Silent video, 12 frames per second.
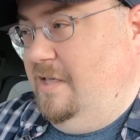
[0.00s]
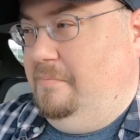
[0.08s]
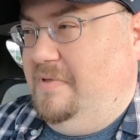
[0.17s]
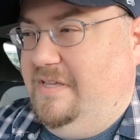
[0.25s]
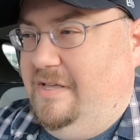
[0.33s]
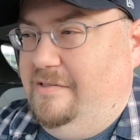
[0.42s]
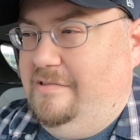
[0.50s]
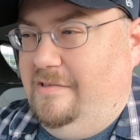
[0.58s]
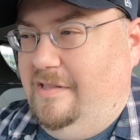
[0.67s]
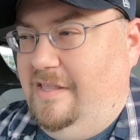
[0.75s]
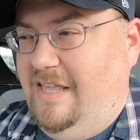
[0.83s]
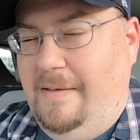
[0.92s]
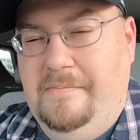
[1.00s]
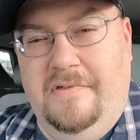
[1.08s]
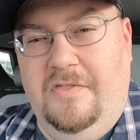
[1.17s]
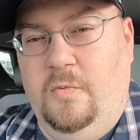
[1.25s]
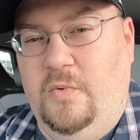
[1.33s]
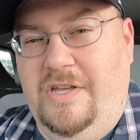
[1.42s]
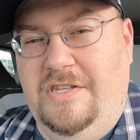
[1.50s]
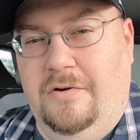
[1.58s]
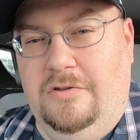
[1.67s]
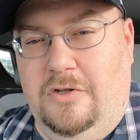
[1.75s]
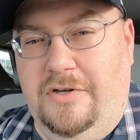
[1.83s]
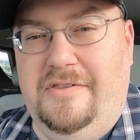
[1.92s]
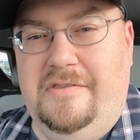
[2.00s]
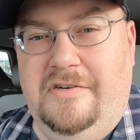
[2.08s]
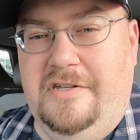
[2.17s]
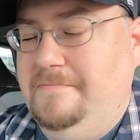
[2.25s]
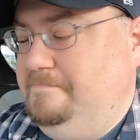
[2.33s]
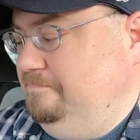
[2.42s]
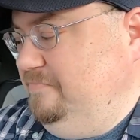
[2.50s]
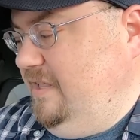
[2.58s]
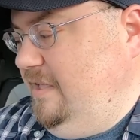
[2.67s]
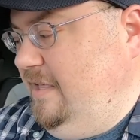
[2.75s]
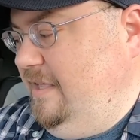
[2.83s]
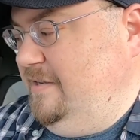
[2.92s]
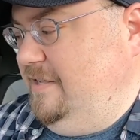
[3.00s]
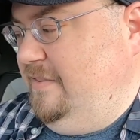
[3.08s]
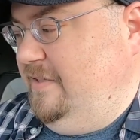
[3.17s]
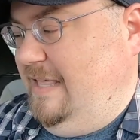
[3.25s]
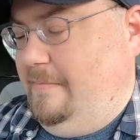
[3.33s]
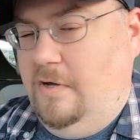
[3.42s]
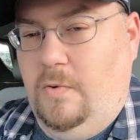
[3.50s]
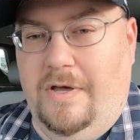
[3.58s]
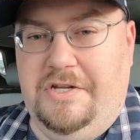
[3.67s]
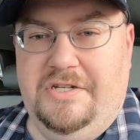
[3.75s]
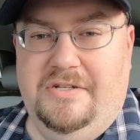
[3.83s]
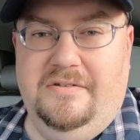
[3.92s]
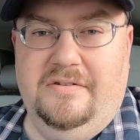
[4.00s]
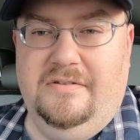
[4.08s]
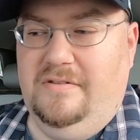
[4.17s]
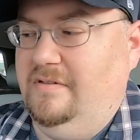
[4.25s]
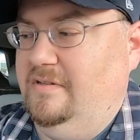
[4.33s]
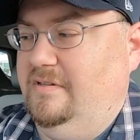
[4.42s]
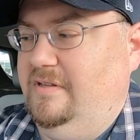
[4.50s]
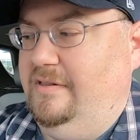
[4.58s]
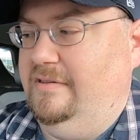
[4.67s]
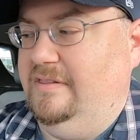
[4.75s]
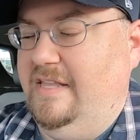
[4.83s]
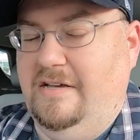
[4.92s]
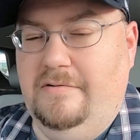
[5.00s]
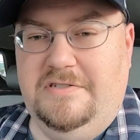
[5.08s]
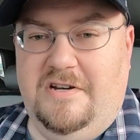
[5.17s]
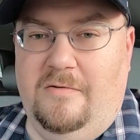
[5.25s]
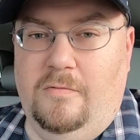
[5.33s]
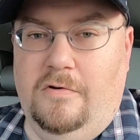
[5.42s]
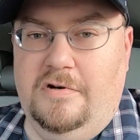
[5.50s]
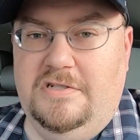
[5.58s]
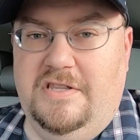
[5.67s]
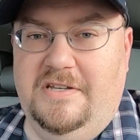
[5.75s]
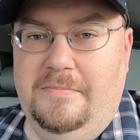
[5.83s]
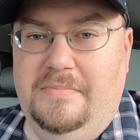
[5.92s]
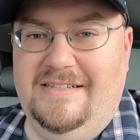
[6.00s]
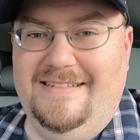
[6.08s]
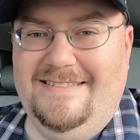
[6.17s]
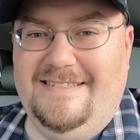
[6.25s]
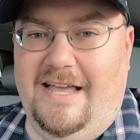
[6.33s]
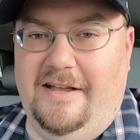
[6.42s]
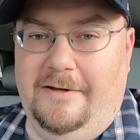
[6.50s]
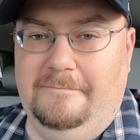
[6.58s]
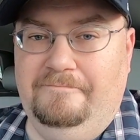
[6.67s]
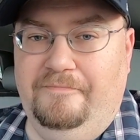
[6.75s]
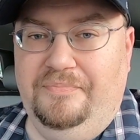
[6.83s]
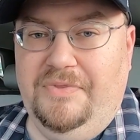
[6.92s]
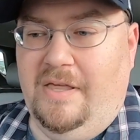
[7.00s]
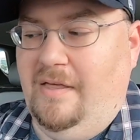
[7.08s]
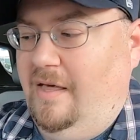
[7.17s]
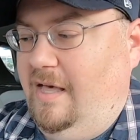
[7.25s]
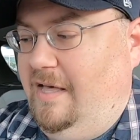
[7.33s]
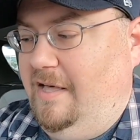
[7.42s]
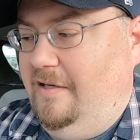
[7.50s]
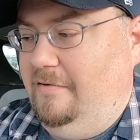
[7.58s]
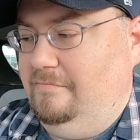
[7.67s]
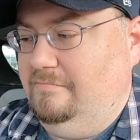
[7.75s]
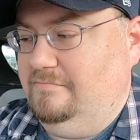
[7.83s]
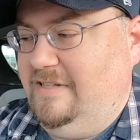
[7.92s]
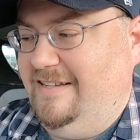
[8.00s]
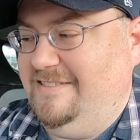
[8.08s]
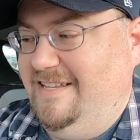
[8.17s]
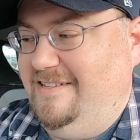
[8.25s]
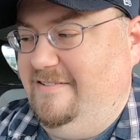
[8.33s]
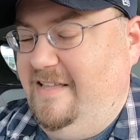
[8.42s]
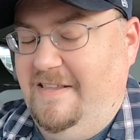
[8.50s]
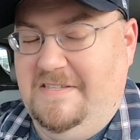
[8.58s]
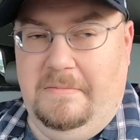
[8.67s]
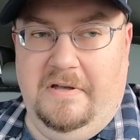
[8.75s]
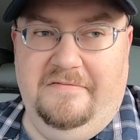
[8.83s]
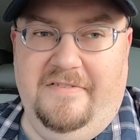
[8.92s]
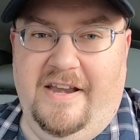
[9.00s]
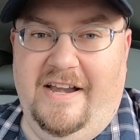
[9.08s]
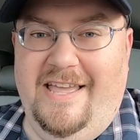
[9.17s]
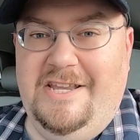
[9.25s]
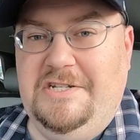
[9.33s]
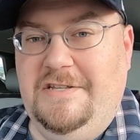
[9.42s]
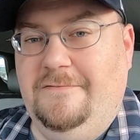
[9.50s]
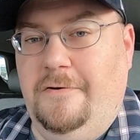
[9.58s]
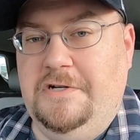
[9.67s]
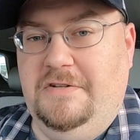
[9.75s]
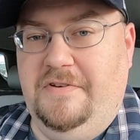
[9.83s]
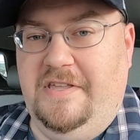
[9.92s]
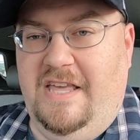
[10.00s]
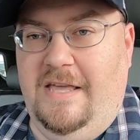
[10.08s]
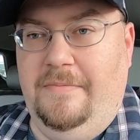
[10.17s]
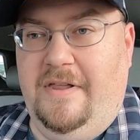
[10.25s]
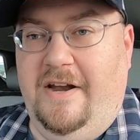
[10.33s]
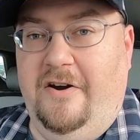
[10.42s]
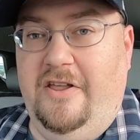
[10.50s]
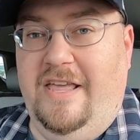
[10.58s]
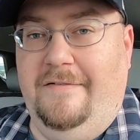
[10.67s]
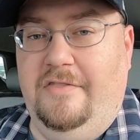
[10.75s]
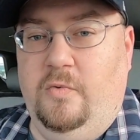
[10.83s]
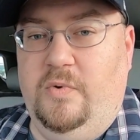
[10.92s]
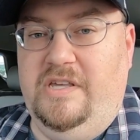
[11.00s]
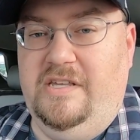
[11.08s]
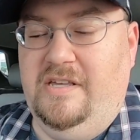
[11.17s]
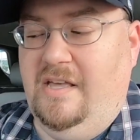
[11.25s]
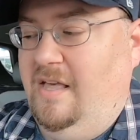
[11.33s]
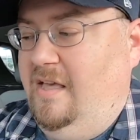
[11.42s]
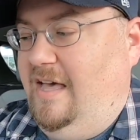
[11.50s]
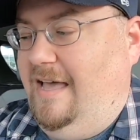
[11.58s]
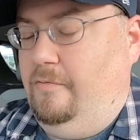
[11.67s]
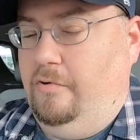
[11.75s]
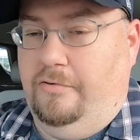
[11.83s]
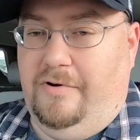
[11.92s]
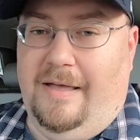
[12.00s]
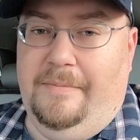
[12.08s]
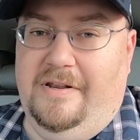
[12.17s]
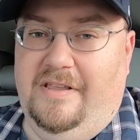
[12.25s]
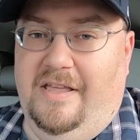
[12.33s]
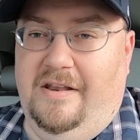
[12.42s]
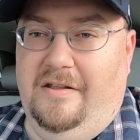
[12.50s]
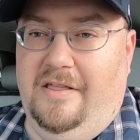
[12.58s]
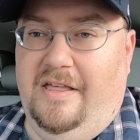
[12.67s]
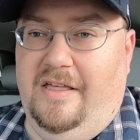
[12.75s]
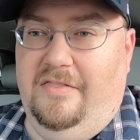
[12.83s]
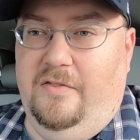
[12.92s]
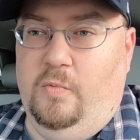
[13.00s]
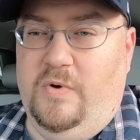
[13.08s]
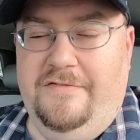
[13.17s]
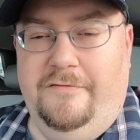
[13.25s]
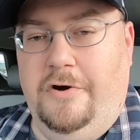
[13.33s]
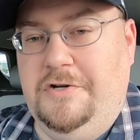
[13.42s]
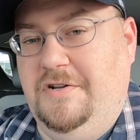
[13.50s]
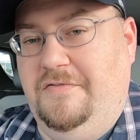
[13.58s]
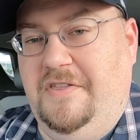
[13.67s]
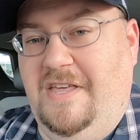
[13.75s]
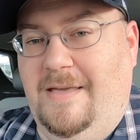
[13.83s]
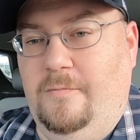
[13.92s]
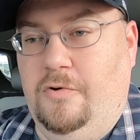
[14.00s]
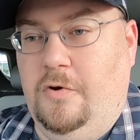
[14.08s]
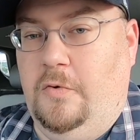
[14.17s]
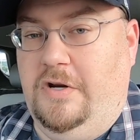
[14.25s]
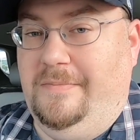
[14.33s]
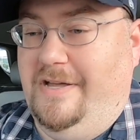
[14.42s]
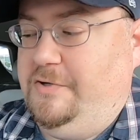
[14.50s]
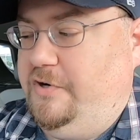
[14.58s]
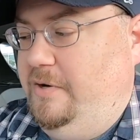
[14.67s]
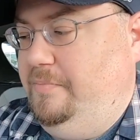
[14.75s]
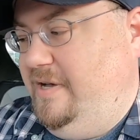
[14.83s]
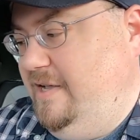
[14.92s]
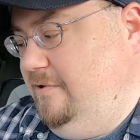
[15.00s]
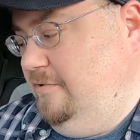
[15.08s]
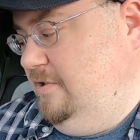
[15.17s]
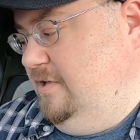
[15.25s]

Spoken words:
because games on the Wii don't look as good. And the game in question is Lego Star Wars: The Complete Saga. Like I said, anytime I can find an HD version of a game that I already have on the Wii, I will grab it, and the Wii version of the game will go into my trade pile.